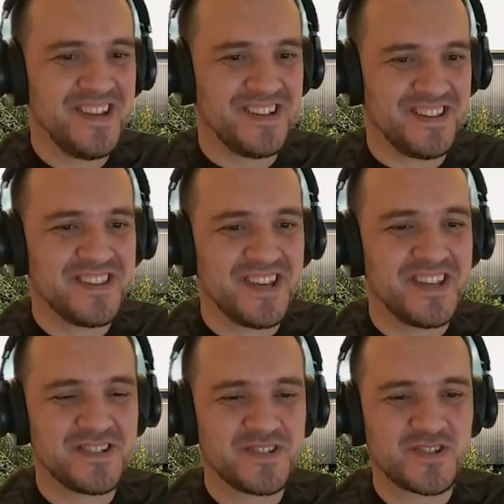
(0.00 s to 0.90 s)
Yeah,
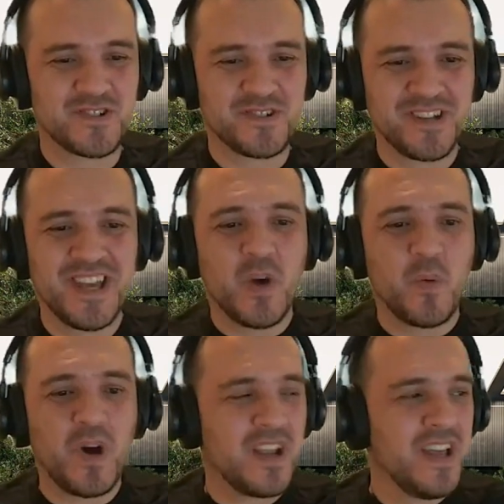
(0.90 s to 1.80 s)
that is true.
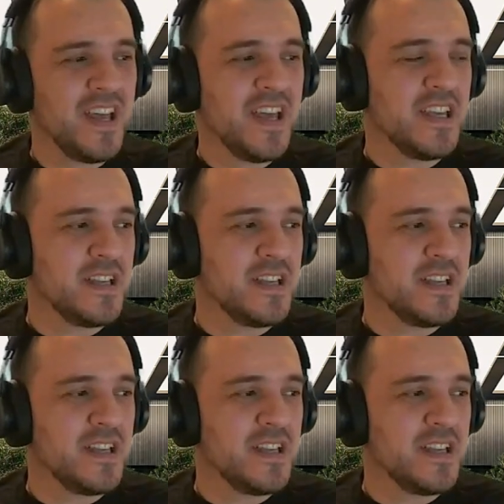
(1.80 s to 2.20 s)
Well,